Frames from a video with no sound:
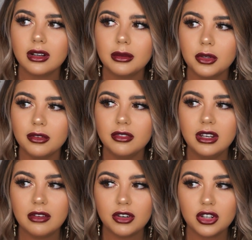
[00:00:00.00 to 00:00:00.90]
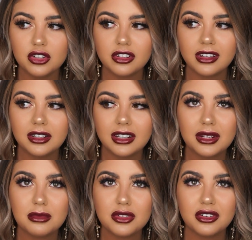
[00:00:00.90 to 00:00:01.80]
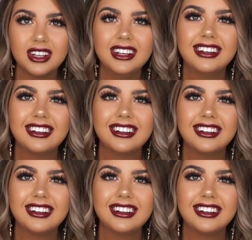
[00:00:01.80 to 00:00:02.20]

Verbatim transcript: I'm not never going to do that again, I'm sorry.